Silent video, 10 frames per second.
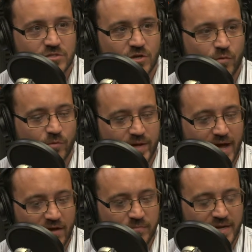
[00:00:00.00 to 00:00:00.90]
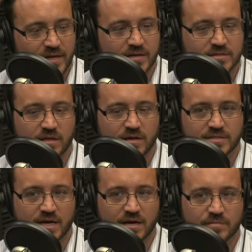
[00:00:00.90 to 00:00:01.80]
So when we have meetings, a lot of
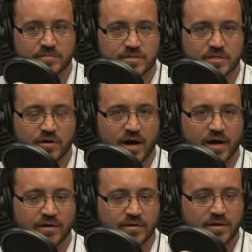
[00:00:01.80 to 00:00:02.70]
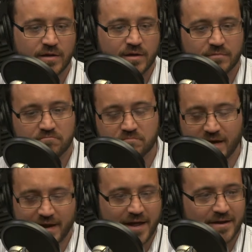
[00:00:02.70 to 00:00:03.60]
times, you know, I
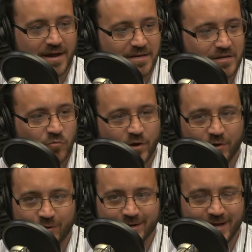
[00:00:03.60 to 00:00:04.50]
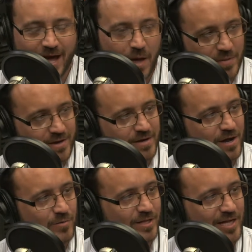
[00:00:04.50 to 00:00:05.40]
kind of had an idea of what I wanted to happen and
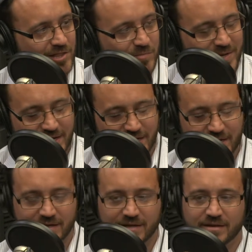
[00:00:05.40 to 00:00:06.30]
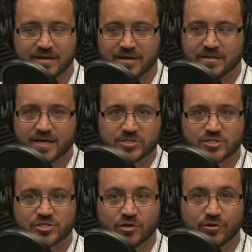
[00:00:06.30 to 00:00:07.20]
I would lead the meeting and that's
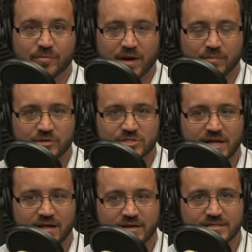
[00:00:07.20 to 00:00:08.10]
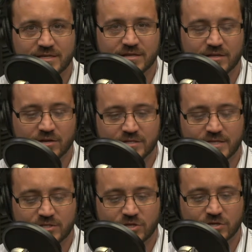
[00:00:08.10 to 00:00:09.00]
just generally my personality is get in there and
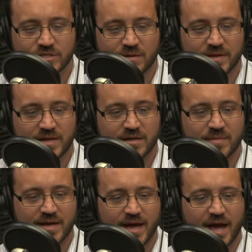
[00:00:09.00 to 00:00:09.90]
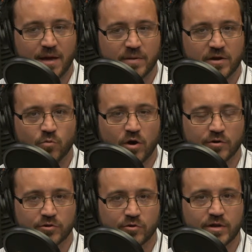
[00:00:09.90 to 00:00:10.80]
take charge of that meeting and make it happen and
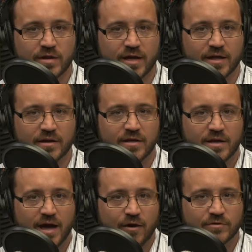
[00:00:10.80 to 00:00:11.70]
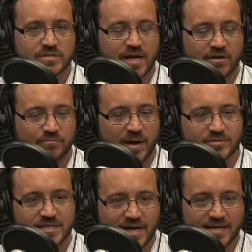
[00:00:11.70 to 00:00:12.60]
walk through it and I was kind of
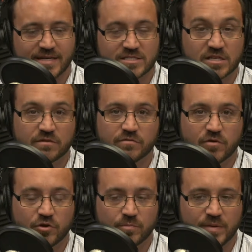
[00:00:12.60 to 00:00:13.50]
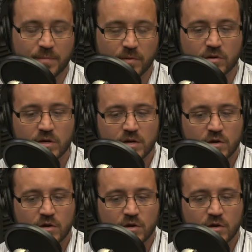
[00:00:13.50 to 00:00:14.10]
bouncing ideas off of other people